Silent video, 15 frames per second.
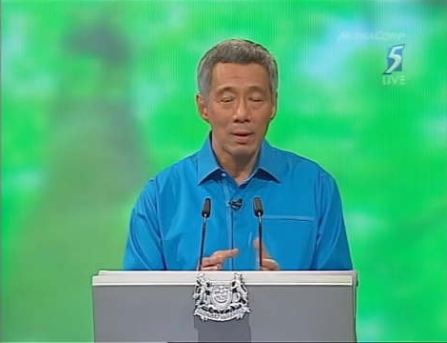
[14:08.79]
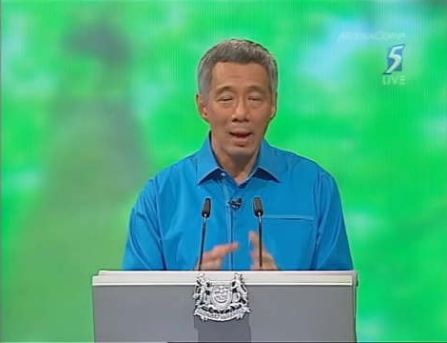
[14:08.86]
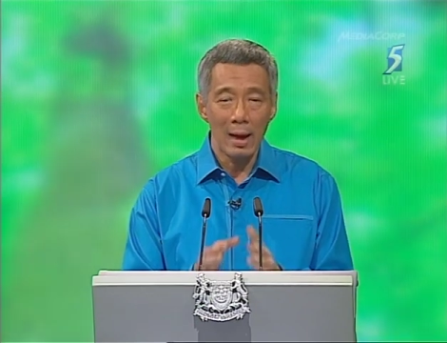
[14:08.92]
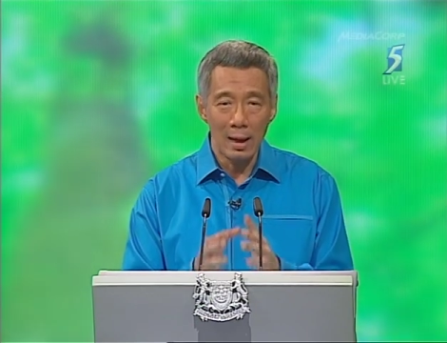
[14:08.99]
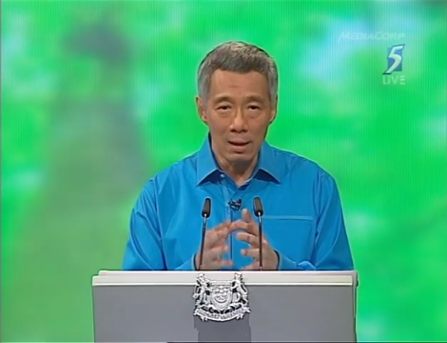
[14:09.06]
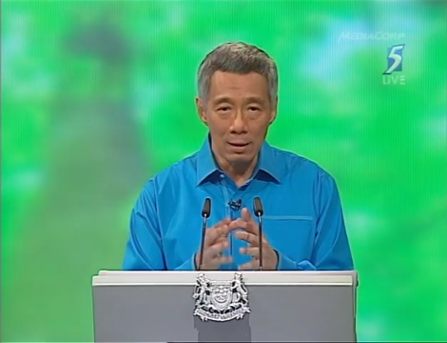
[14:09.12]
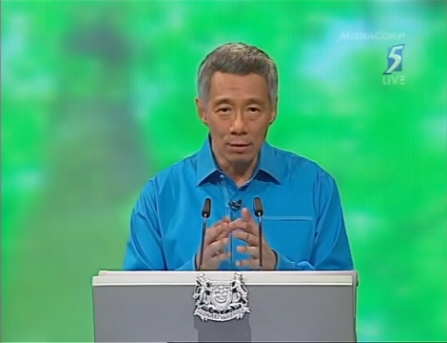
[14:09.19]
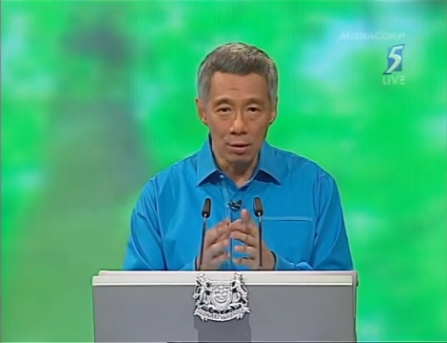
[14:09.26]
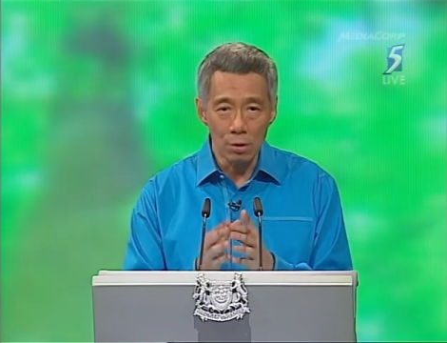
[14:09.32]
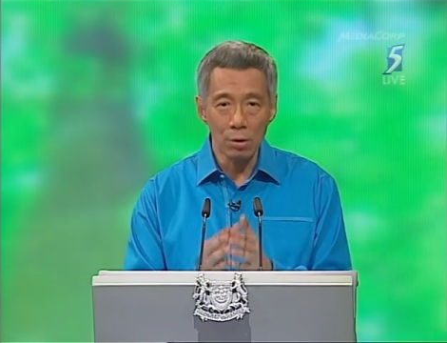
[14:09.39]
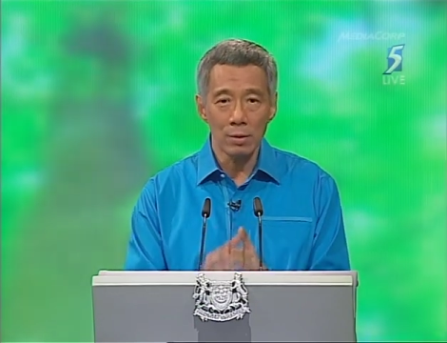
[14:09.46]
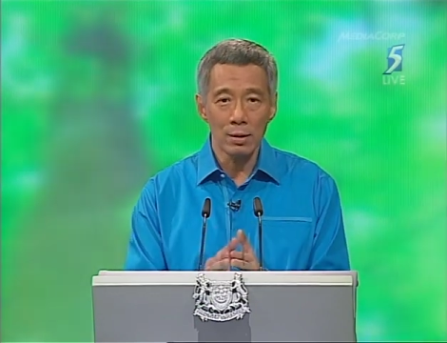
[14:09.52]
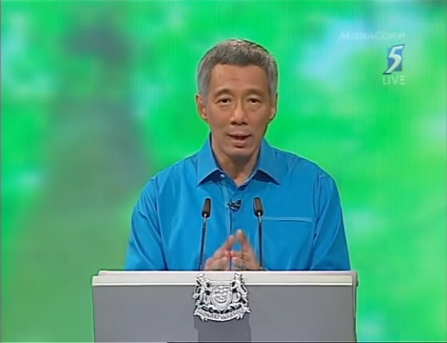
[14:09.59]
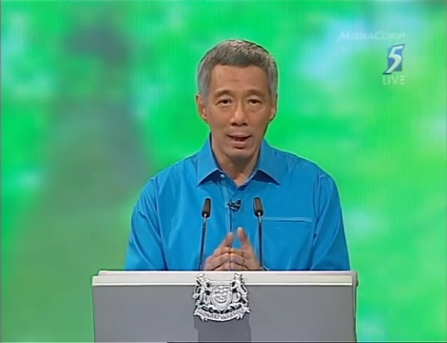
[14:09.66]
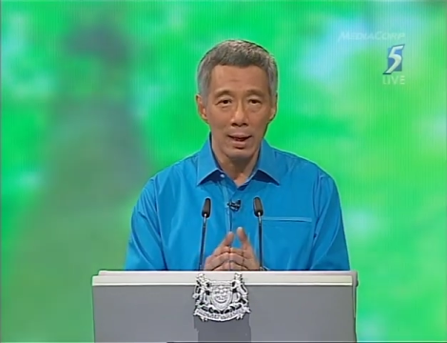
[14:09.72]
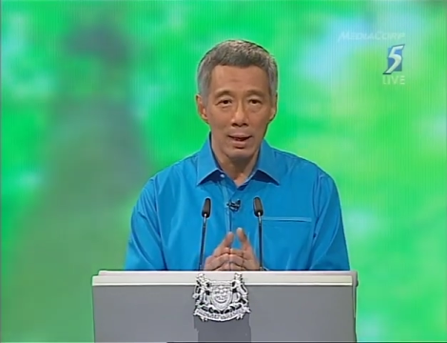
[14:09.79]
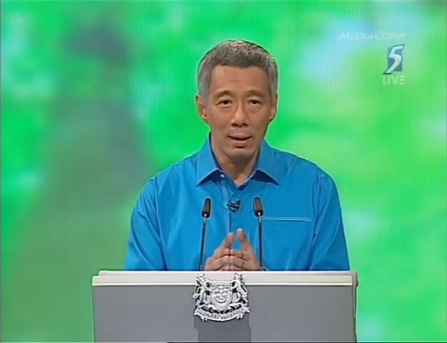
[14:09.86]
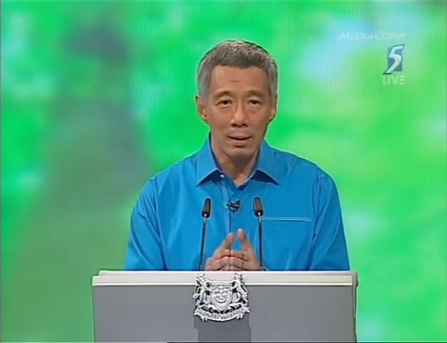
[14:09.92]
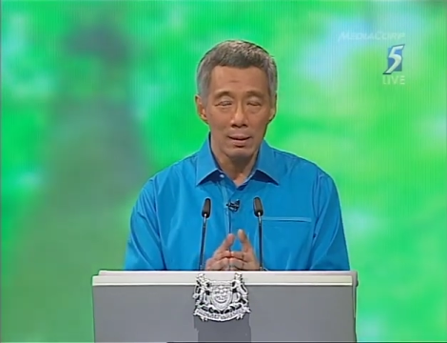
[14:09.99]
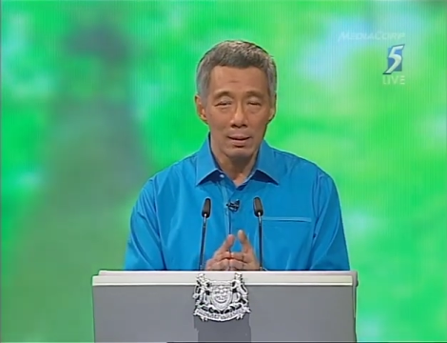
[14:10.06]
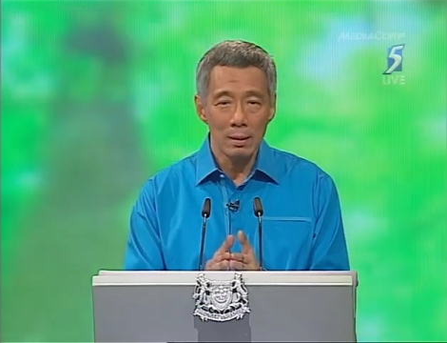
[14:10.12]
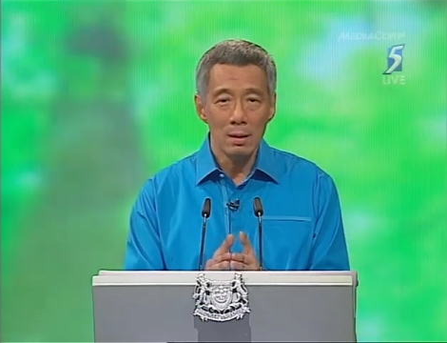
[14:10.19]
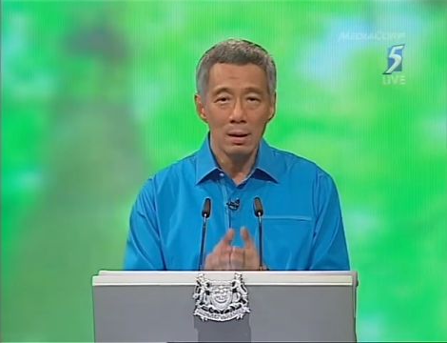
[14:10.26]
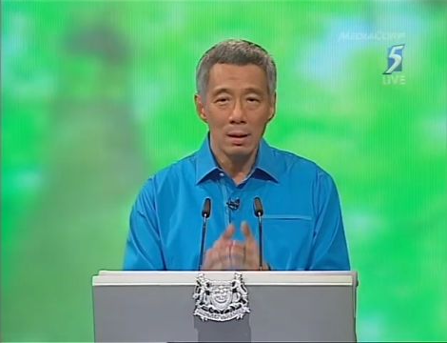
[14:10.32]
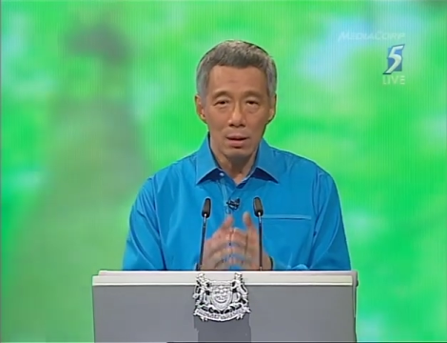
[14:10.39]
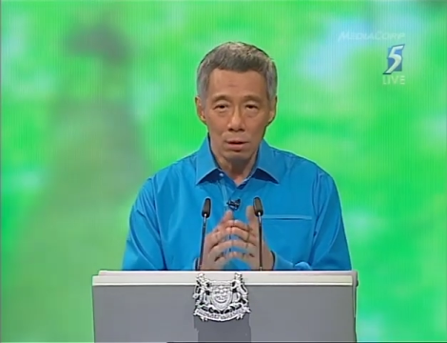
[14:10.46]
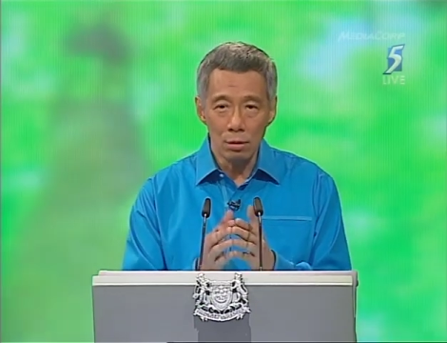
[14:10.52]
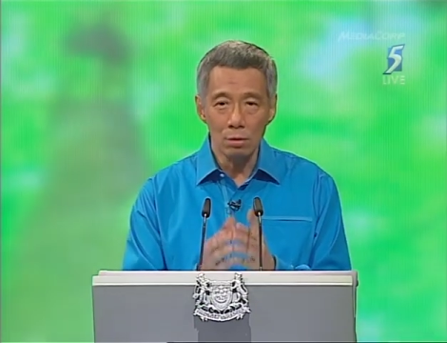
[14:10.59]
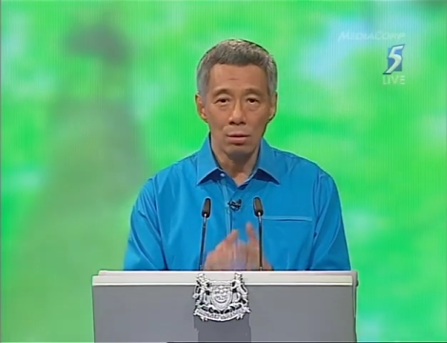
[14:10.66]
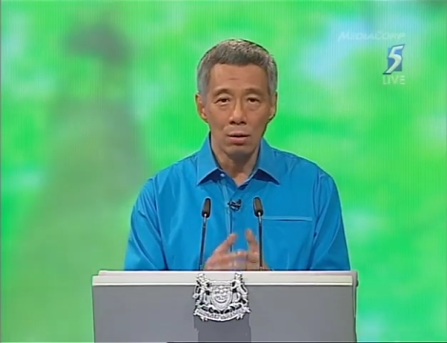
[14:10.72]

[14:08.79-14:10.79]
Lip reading: And if you go there, you